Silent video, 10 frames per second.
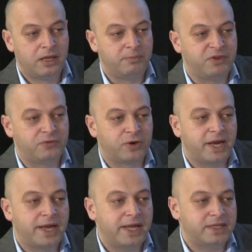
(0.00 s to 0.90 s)
Before
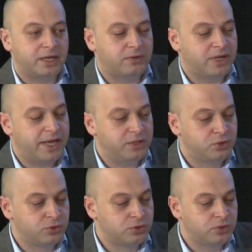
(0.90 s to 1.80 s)
I end, I would like
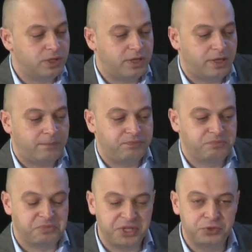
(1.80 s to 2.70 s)
to
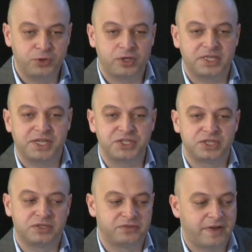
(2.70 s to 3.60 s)
bring to your
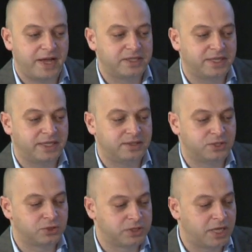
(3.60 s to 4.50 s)
attention the fact that the
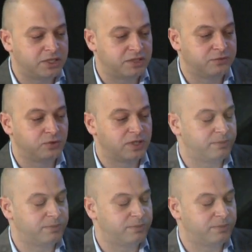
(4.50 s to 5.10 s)
Society of Nuclear